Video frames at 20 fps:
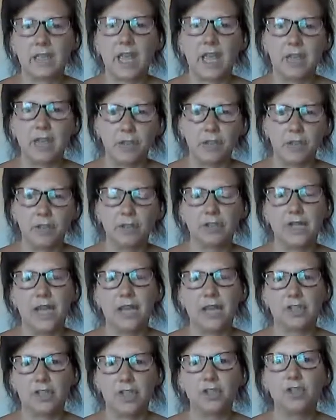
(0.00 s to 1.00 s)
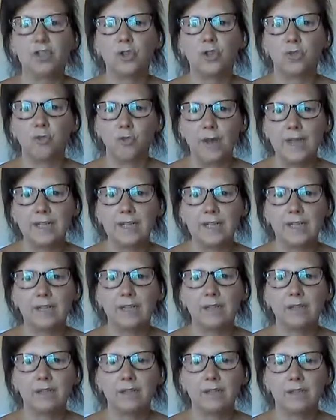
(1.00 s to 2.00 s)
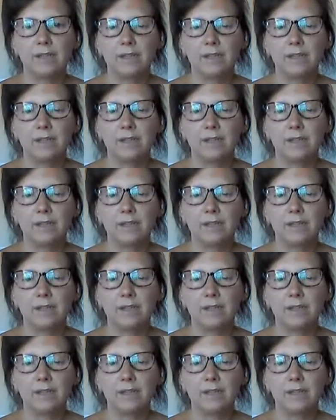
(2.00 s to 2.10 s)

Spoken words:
getting your digestion ready